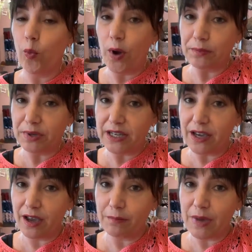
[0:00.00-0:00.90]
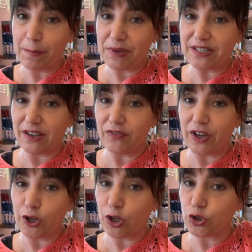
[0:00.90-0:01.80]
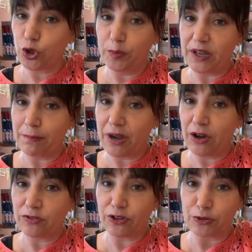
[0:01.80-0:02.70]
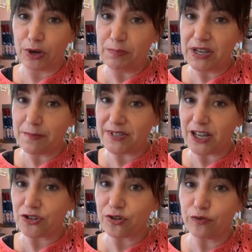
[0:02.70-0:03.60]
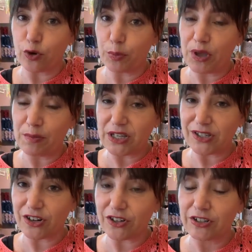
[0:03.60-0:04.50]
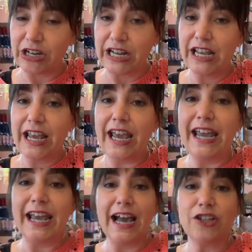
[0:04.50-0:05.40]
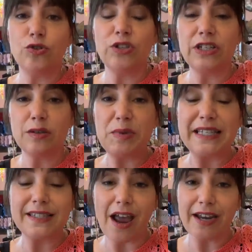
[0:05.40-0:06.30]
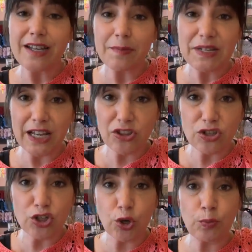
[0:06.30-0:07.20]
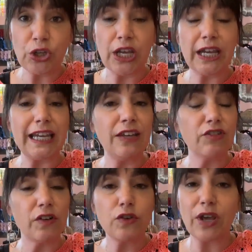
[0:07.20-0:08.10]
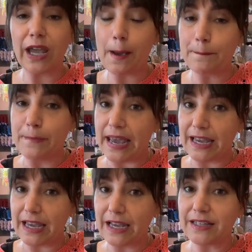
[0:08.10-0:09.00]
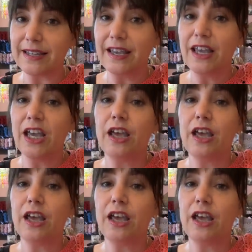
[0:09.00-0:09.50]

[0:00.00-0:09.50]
at 1 p.m. Pacific, 2 p.m. Mountain, 3 p.m. Central, 4 p.m. Eastern. And you need to be signed up to get the Zoom link. Even if you can't make it,